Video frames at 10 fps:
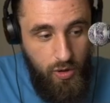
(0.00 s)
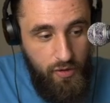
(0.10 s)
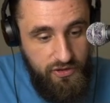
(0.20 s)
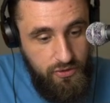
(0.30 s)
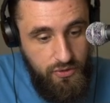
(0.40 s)

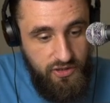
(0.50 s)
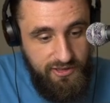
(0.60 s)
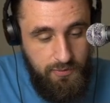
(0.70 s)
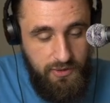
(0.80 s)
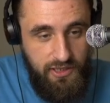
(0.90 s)
over too,
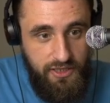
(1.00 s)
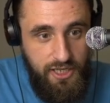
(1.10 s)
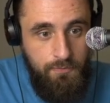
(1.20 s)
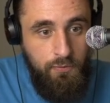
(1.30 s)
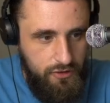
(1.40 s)
just to be
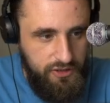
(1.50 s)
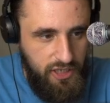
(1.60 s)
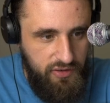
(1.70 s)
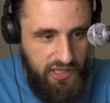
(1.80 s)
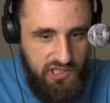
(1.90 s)
clear. The
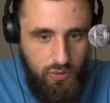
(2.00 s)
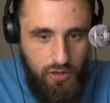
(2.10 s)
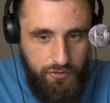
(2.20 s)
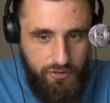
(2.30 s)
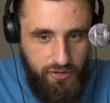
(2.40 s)
direct
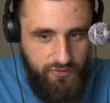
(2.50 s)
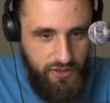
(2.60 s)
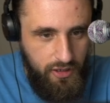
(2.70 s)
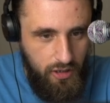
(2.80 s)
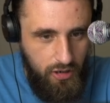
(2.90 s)
quote from
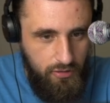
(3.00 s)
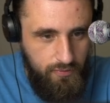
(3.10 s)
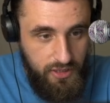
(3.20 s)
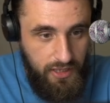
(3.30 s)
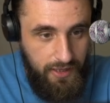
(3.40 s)
Foucault
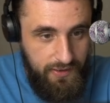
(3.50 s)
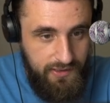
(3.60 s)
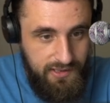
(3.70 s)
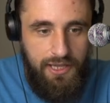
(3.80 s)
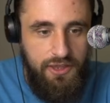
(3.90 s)

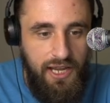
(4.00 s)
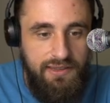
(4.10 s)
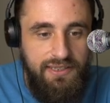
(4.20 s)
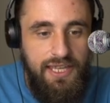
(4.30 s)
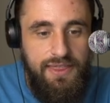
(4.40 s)
is, "The
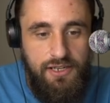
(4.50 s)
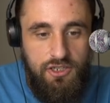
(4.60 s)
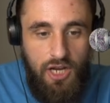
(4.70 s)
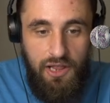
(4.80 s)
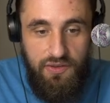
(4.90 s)
idea that a
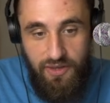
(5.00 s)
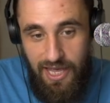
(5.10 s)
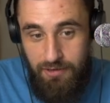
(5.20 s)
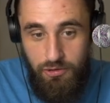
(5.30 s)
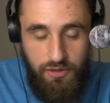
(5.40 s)
child is
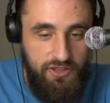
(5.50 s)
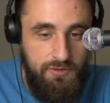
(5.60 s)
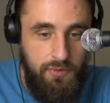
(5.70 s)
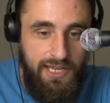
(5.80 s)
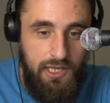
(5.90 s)
incapable of
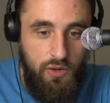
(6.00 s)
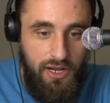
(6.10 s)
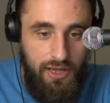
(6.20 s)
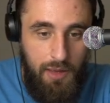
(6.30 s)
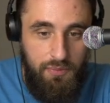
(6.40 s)
explaining what
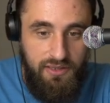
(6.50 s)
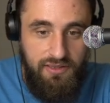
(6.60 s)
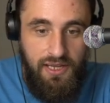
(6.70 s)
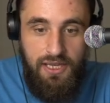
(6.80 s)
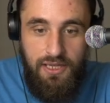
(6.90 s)

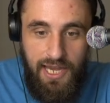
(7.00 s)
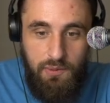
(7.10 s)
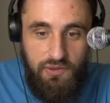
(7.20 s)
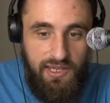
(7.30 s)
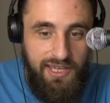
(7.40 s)
happened and
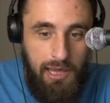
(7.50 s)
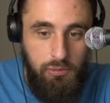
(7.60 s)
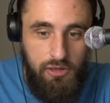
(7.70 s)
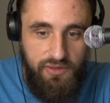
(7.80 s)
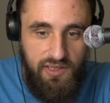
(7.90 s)
was
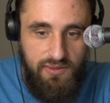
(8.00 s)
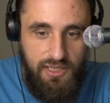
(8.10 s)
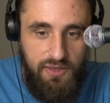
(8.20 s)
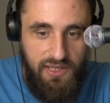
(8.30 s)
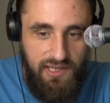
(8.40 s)
incapable of
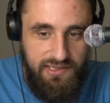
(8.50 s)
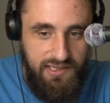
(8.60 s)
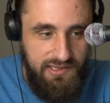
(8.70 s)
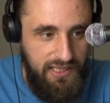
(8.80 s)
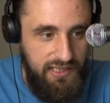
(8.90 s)
giving his
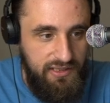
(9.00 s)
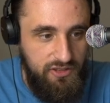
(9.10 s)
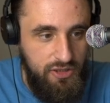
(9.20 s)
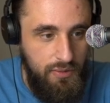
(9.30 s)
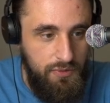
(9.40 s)
consent are
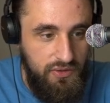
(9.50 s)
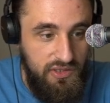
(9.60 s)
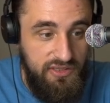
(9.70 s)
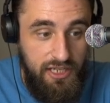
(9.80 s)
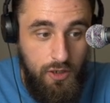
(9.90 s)
two
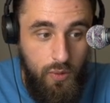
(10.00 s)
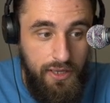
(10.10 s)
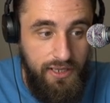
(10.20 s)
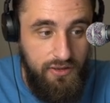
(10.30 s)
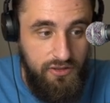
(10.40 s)
abuses that are
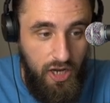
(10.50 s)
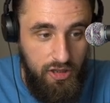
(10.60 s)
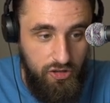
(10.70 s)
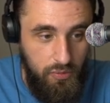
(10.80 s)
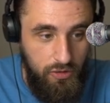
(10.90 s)
quite
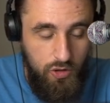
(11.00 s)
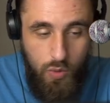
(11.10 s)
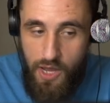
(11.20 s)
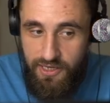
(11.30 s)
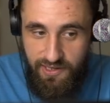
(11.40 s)
intolerable,
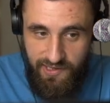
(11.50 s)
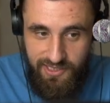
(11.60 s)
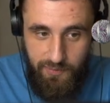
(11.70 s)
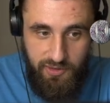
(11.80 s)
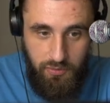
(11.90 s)
quite
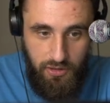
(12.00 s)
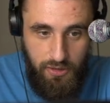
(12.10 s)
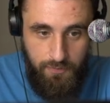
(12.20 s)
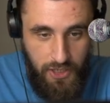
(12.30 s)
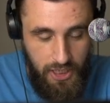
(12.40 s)
unacceptable."
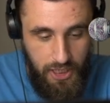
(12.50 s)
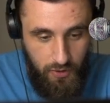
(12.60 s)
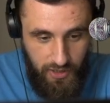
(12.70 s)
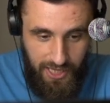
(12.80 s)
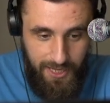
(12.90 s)

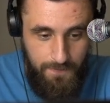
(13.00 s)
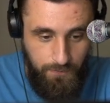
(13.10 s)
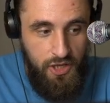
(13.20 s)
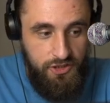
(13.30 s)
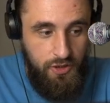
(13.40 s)
Okay?
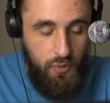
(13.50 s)
So